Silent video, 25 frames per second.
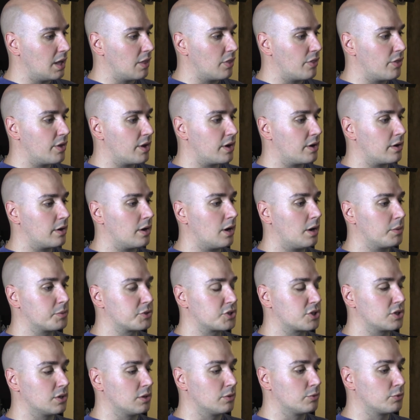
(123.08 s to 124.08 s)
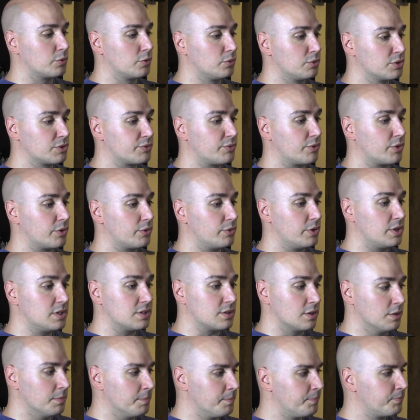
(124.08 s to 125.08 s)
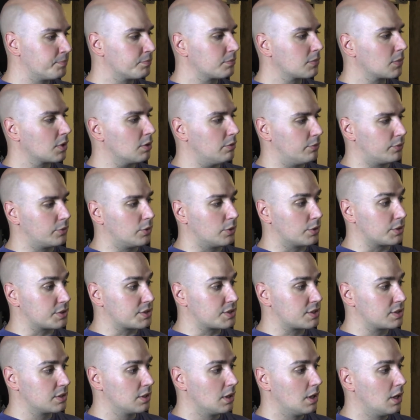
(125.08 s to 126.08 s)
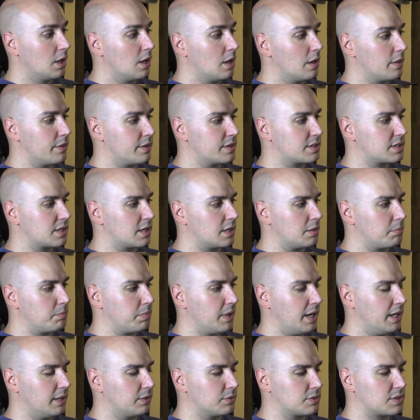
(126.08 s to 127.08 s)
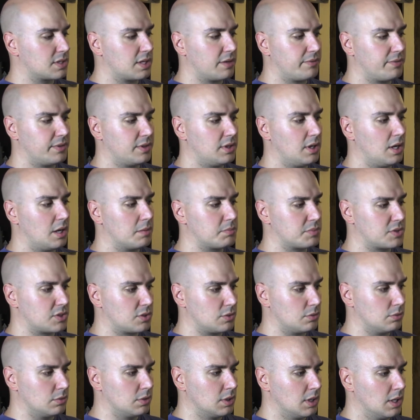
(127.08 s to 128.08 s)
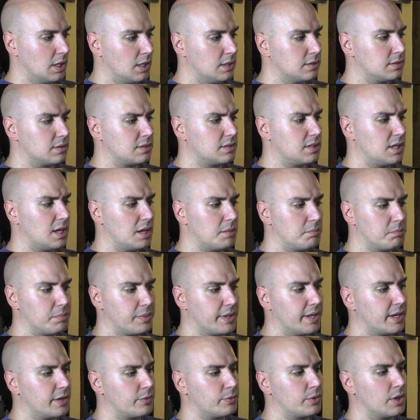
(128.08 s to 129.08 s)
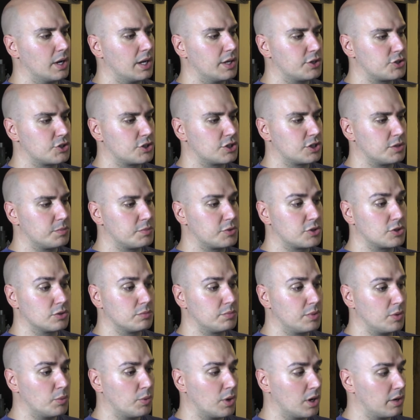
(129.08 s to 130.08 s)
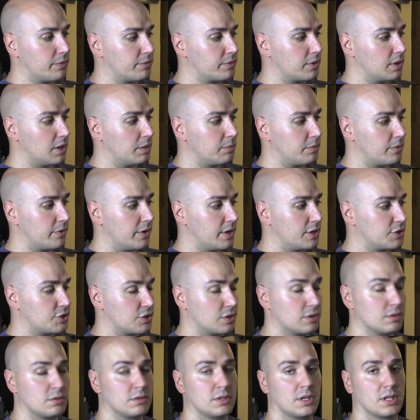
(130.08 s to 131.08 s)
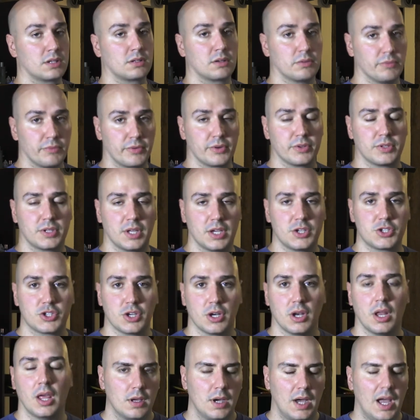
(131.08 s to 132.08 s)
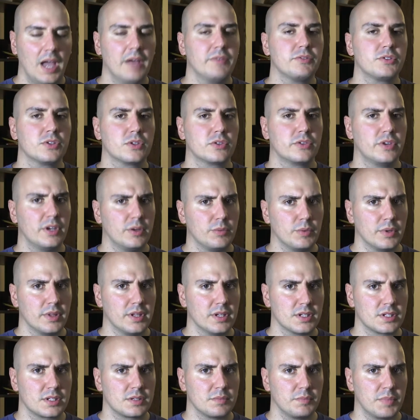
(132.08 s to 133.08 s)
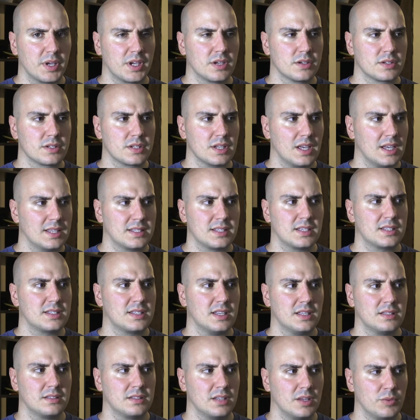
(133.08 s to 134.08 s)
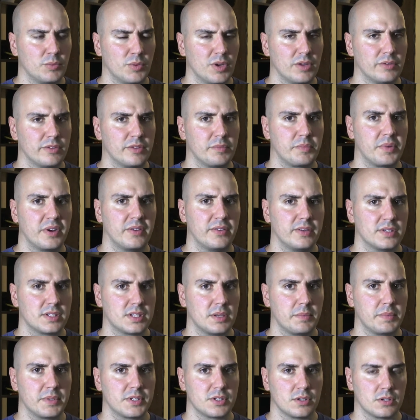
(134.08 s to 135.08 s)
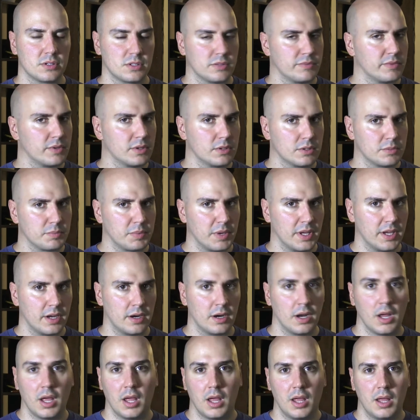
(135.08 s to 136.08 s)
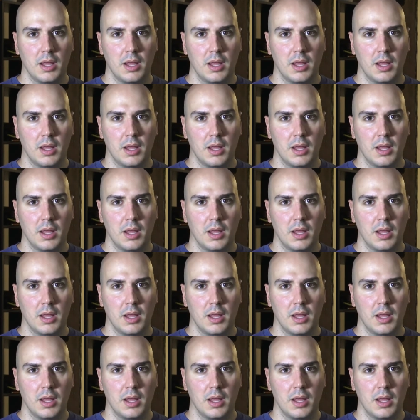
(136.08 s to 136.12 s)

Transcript: and there are optional rules for a reason. Of course, this can apply to stuffy DMs too. The DM-player relationship should be one of collaboration, not confrontation. I have to agree with this, because as I said in one of the previous episodes of The Good Player,